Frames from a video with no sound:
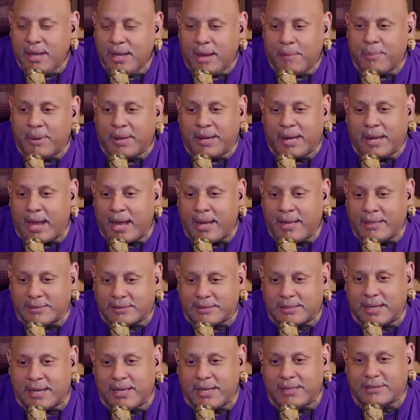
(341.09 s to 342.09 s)
But
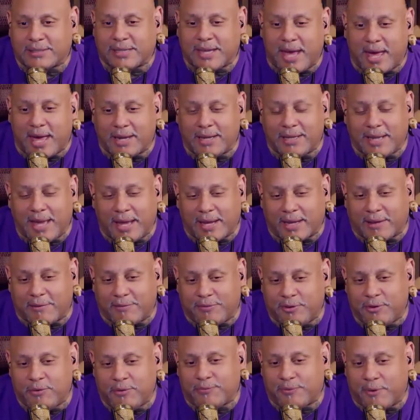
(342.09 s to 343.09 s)
it's kind of like if
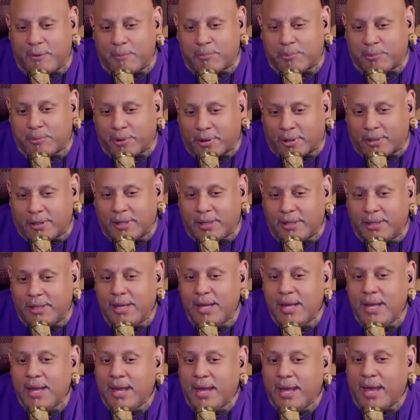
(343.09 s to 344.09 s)
you from Brooklyn
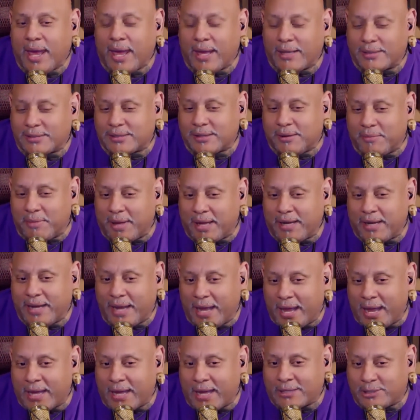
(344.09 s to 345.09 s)
and somebody
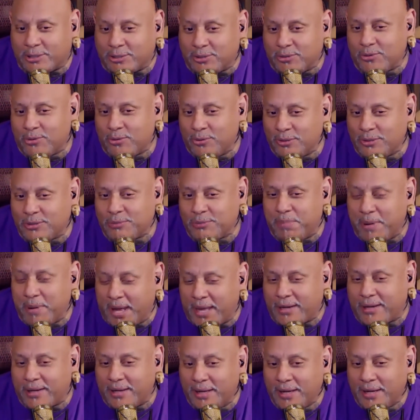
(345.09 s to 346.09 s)
asks you who's
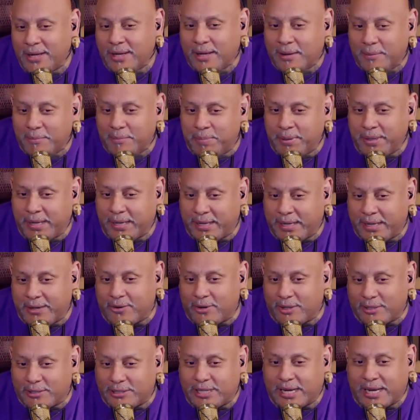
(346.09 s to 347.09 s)
better, Biggie
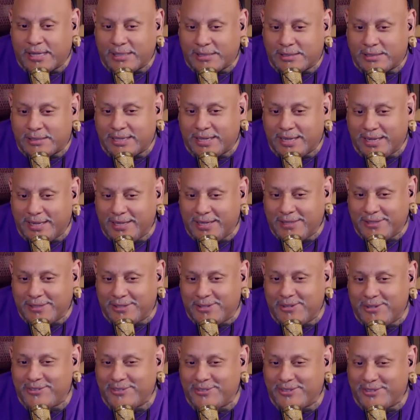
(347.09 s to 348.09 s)
or Jay-Z,
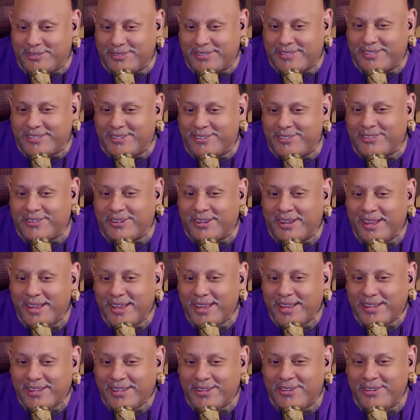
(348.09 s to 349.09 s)

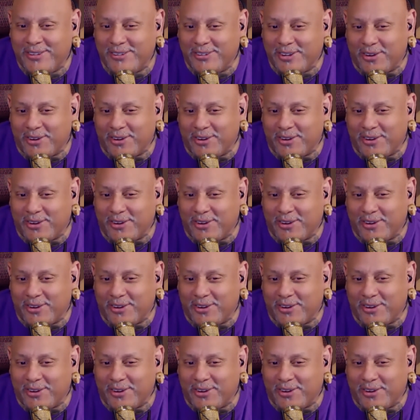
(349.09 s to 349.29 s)
you